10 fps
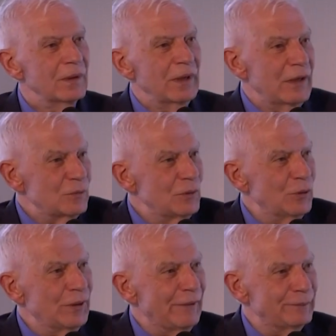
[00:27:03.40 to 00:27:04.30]
Yes, we
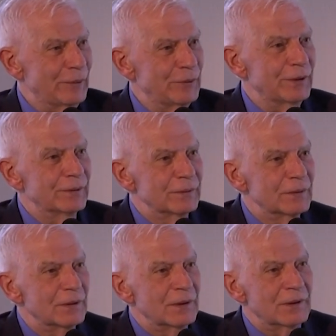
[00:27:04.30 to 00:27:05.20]
don't have powder.
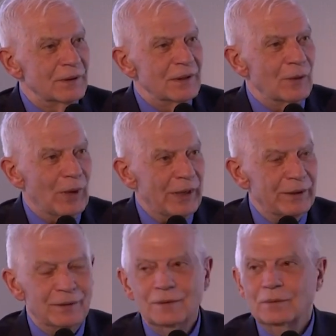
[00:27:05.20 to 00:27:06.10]

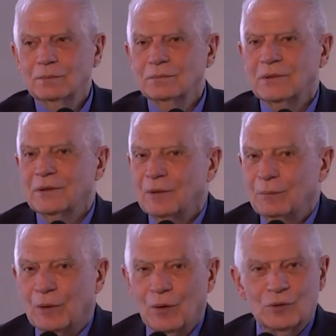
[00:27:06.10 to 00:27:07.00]
Why?
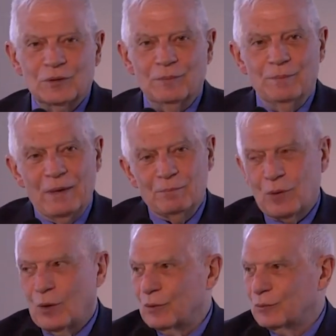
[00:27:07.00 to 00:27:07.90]
Because the main
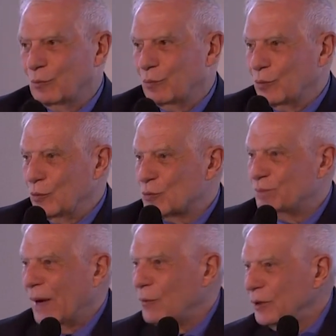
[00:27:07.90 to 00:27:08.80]
product to produce
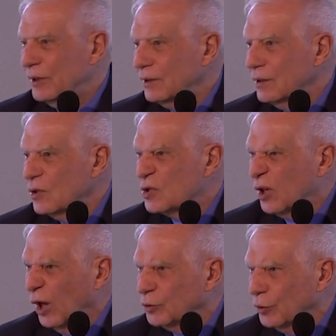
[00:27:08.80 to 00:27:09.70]
powder is
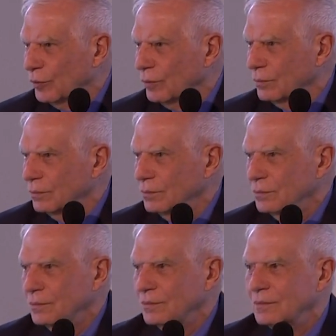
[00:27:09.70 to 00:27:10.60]
cotton.
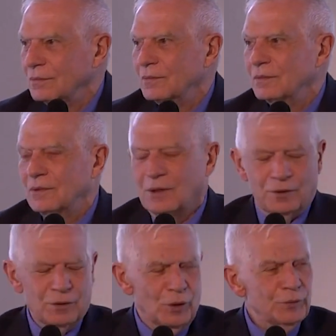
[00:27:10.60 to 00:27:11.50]
I
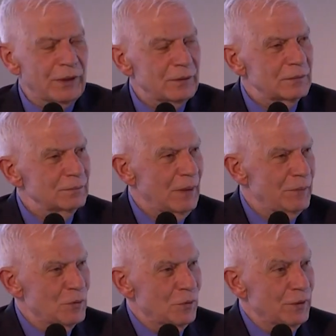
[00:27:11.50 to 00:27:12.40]
didn't know that.
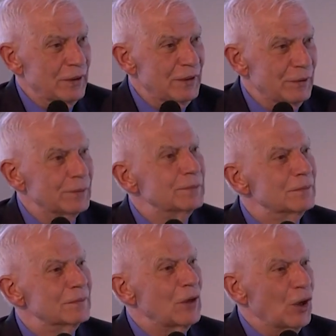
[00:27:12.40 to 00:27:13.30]
Maybe you didn't either.
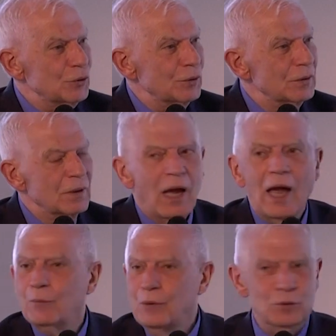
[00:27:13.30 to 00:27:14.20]
Cotton.
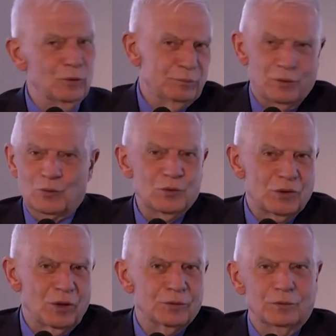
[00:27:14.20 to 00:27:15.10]
And we don't produce
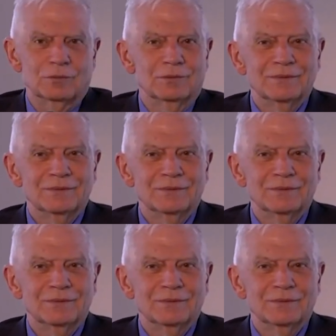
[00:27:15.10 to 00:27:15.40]
cotton.